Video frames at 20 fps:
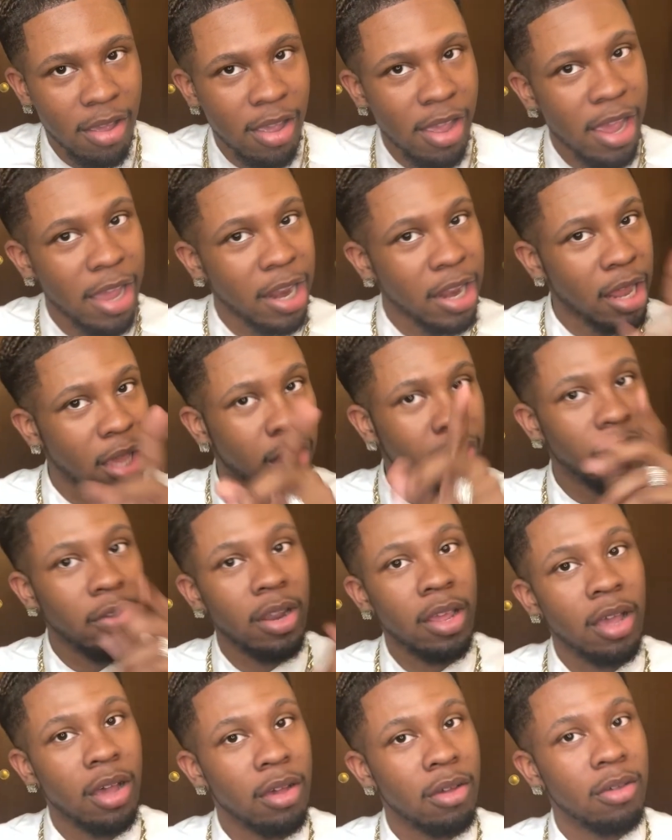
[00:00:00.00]
in the next
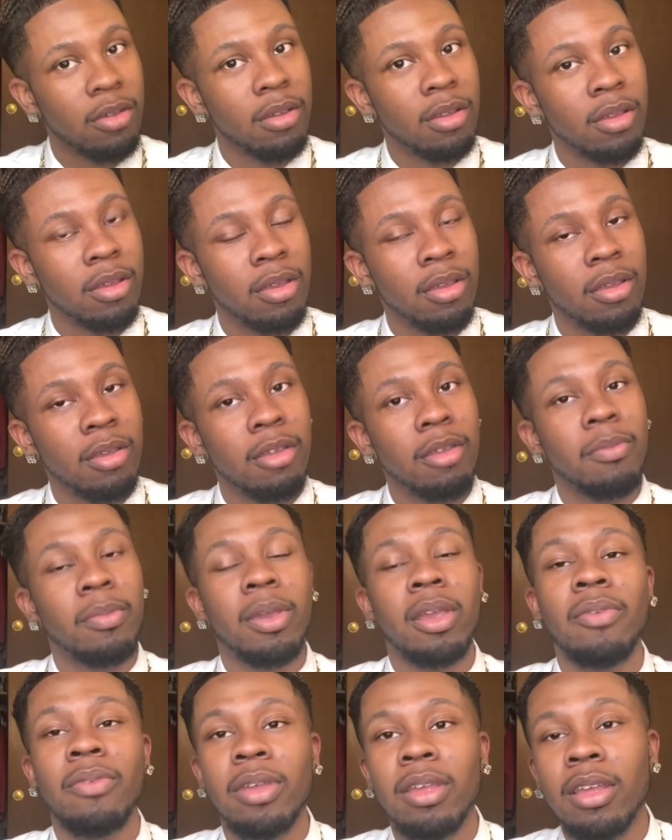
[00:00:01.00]
video.
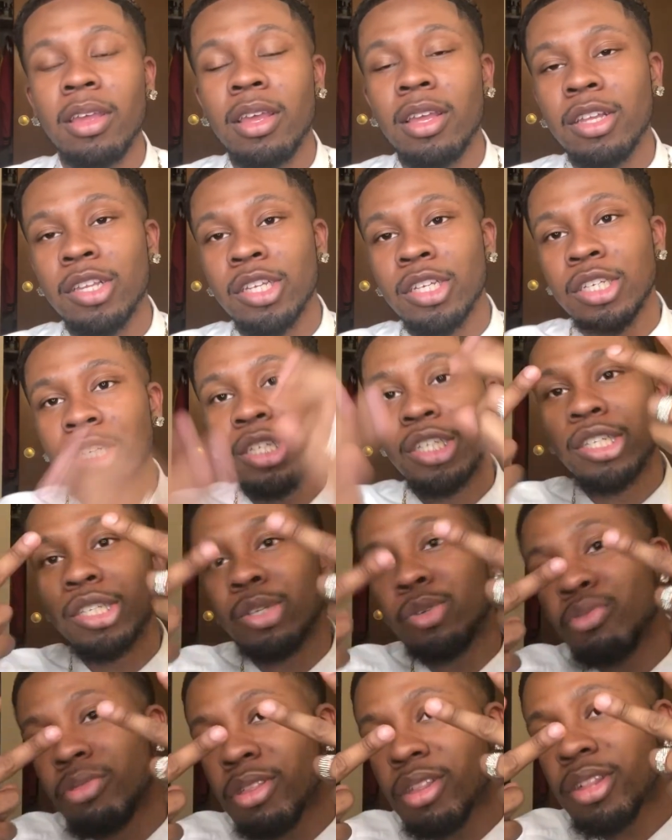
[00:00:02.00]
Period.
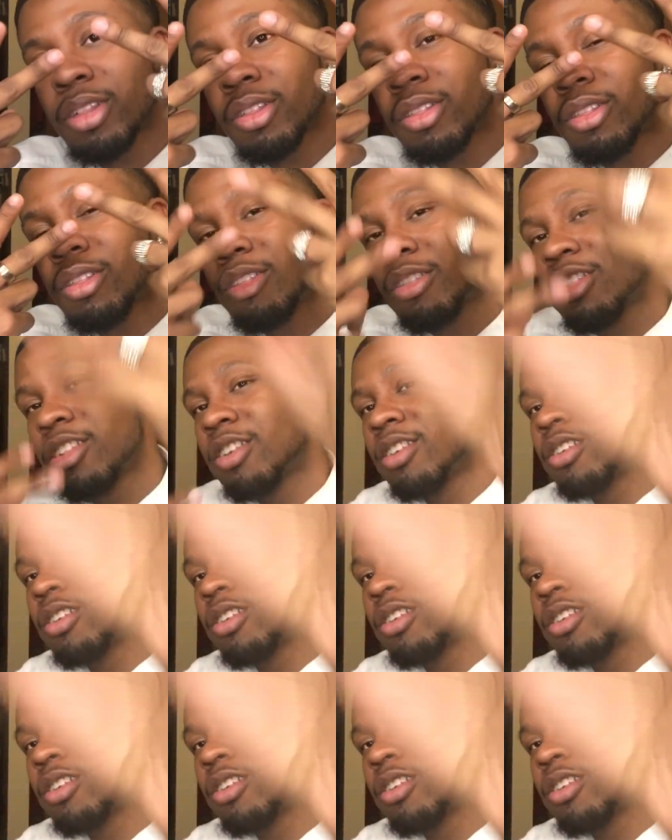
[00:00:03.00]
Deuces.